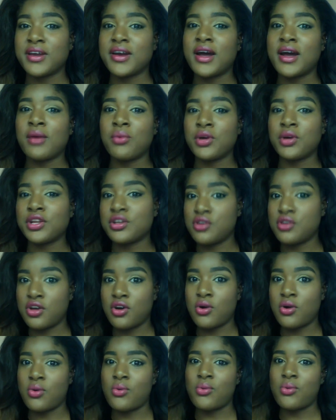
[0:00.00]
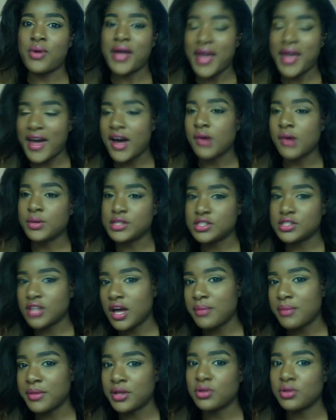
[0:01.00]
I want to know how it's
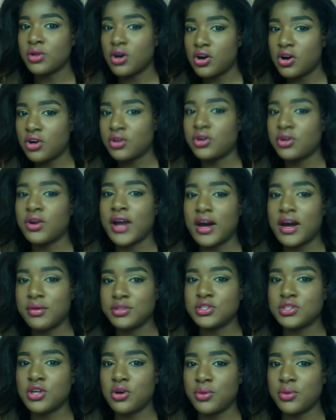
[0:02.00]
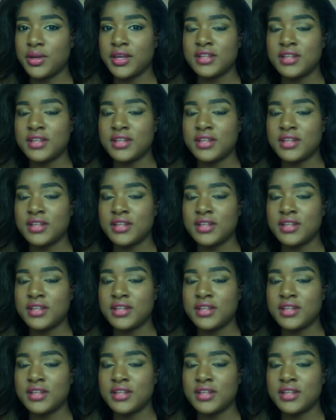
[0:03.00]
coming along or how it's going.